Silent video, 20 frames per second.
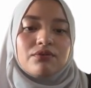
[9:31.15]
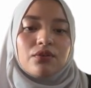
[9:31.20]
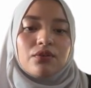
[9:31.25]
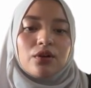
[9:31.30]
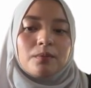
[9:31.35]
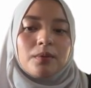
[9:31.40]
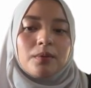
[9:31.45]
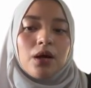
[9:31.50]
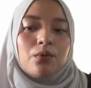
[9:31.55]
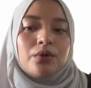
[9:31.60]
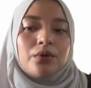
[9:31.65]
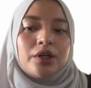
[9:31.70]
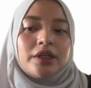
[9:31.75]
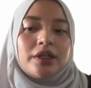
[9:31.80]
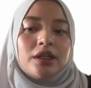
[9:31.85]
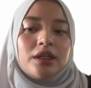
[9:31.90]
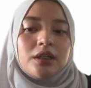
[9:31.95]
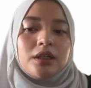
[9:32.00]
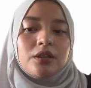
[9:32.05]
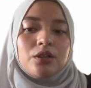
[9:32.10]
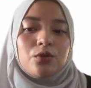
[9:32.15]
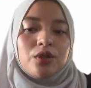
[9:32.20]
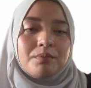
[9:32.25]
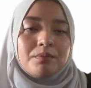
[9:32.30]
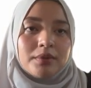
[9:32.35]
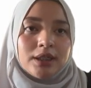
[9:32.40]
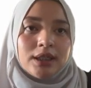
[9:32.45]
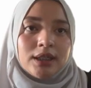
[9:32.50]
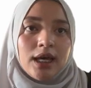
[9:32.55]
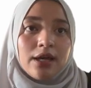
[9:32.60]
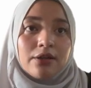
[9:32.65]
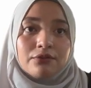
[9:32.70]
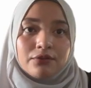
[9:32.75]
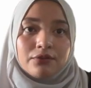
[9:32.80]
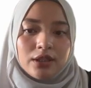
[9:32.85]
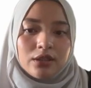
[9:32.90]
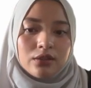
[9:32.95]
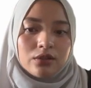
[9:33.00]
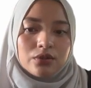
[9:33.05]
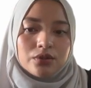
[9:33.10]
for powering equipment and
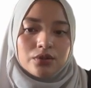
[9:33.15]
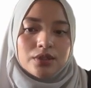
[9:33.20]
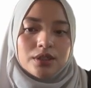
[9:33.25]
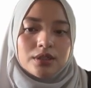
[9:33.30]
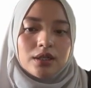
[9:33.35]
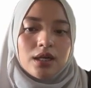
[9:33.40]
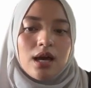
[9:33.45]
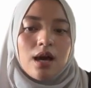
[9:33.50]
vehicles.